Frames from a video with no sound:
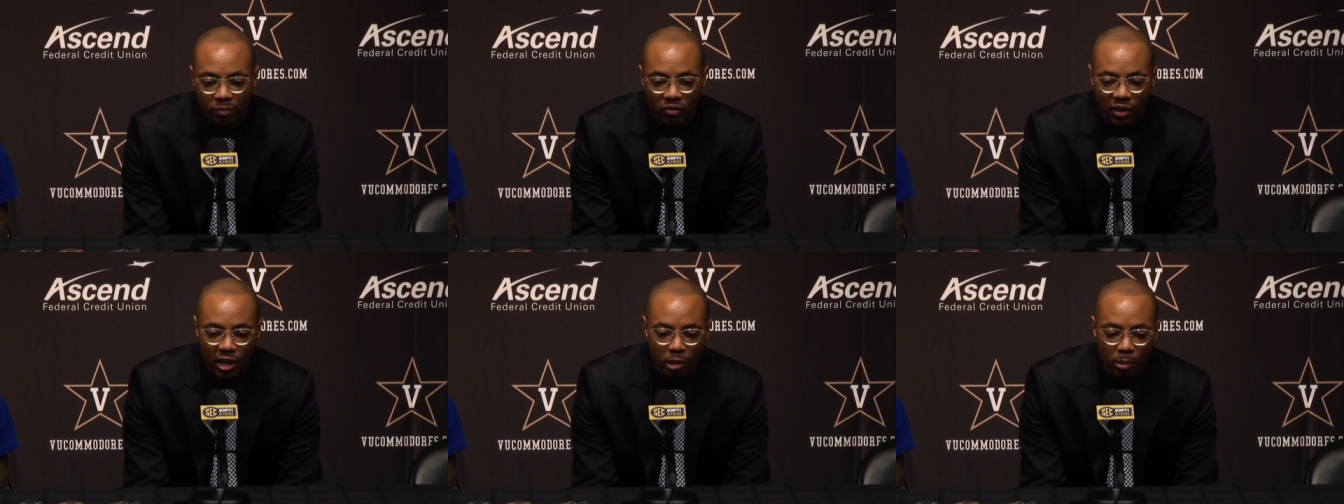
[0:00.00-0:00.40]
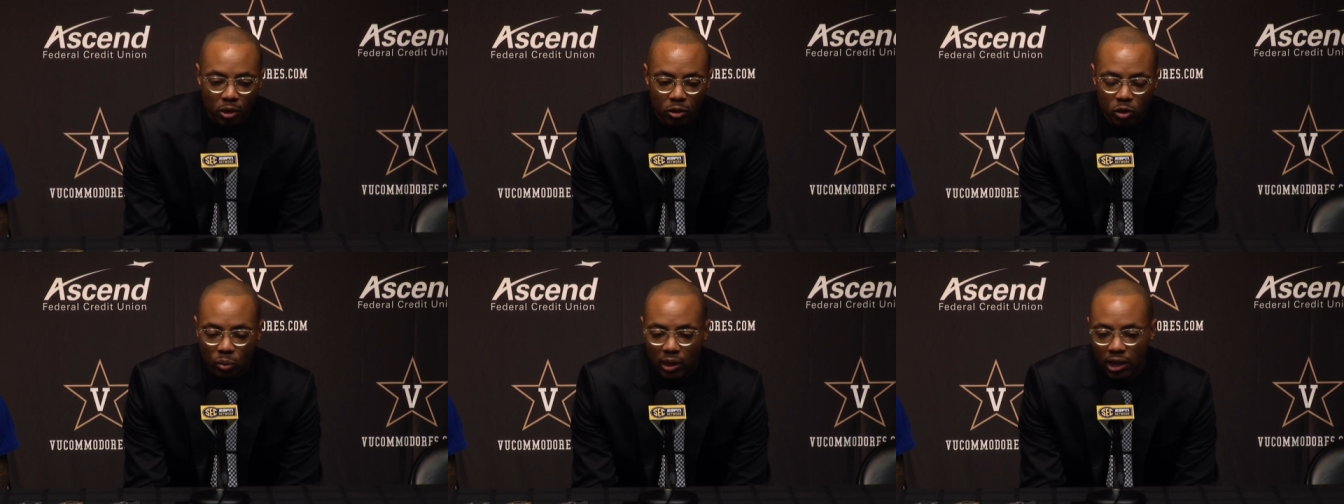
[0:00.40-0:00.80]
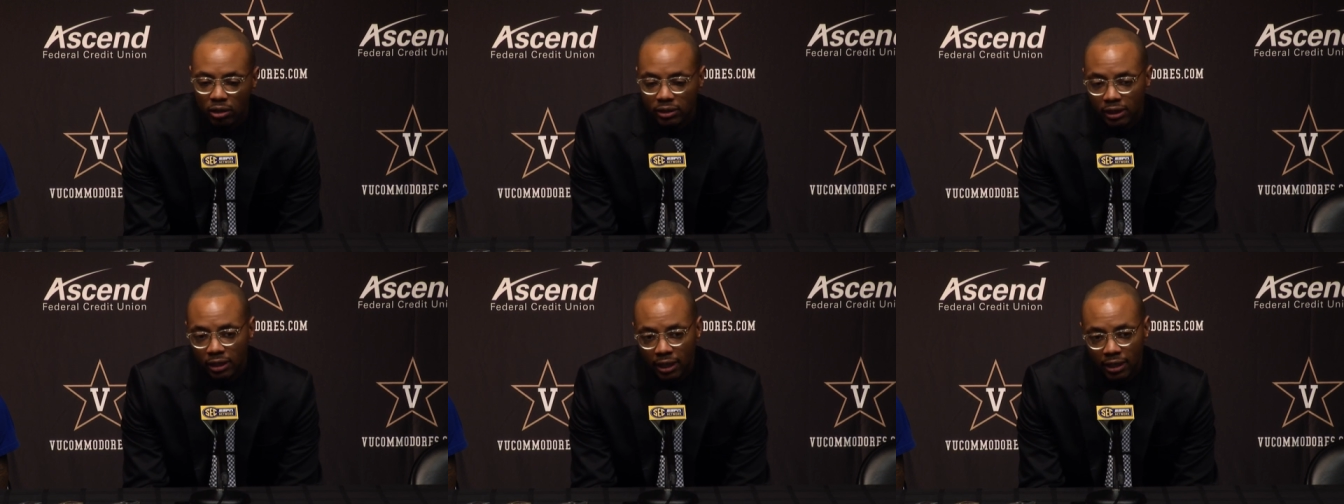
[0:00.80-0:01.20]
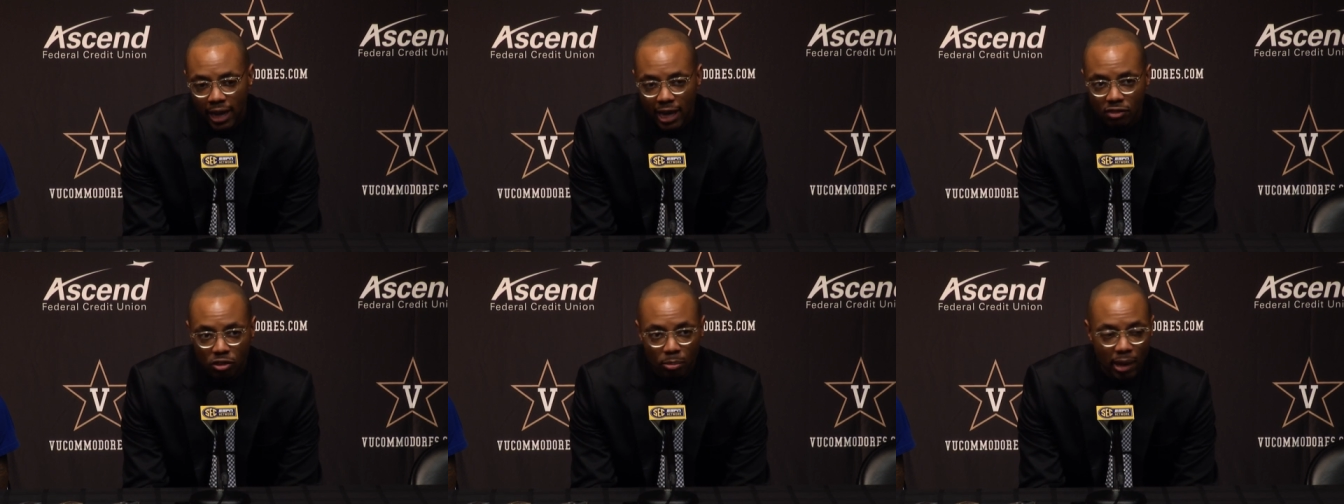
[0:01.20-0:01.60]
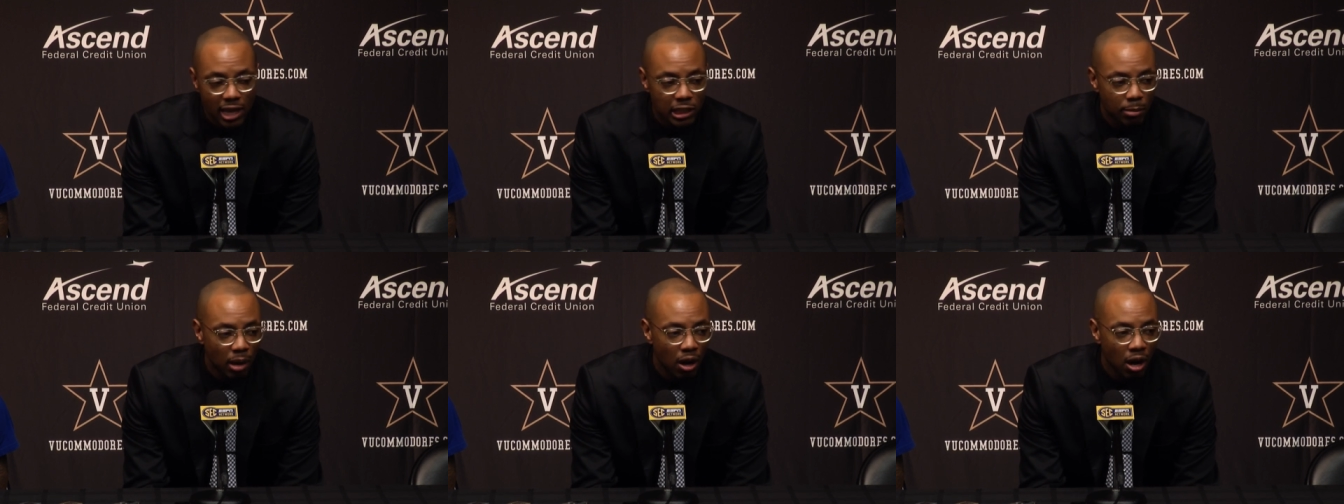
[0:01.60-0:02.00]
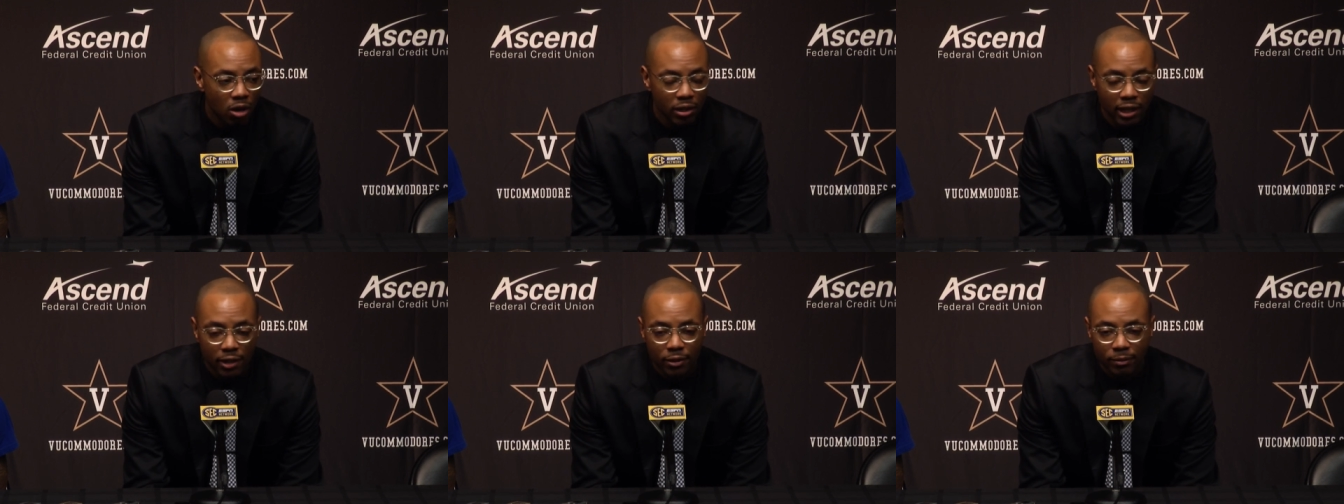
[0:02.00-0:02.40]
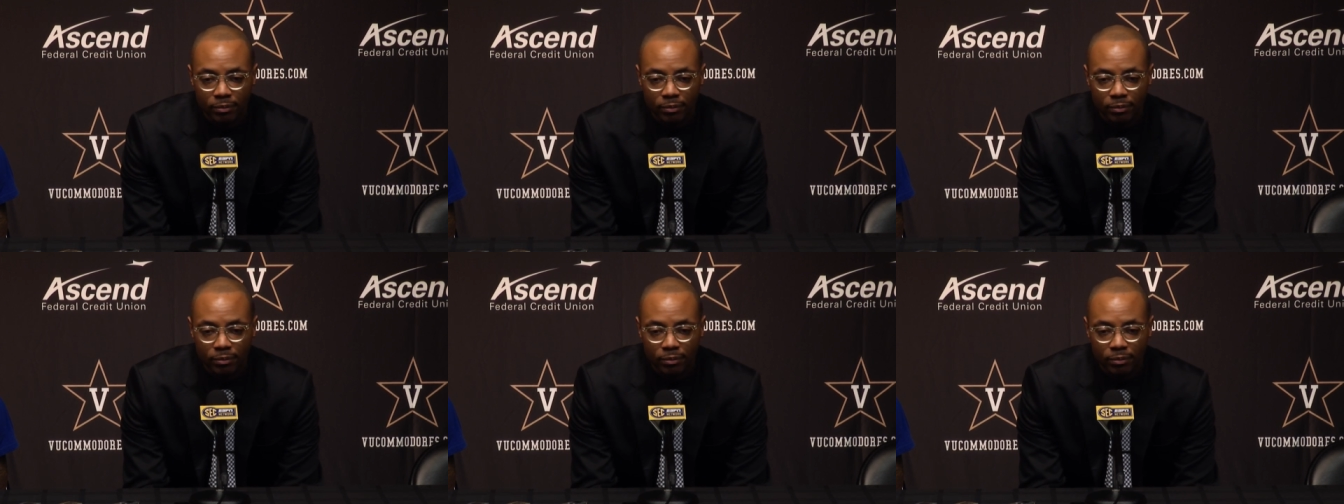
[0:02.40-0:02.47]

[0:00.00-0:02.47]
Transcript: Vanderbilt as well, and Nashville basketball altogether.